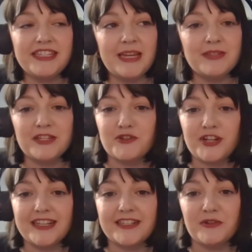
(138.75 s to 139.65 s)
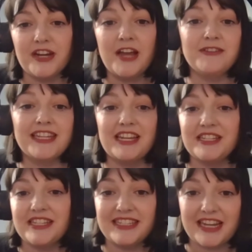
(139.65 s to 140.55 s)
tips and tricks on how to get
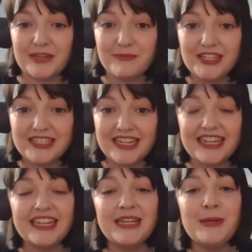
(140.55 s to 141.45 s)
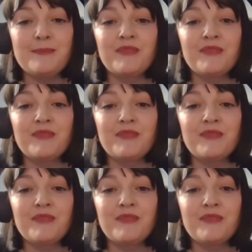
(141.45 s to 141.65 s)
into the tech community,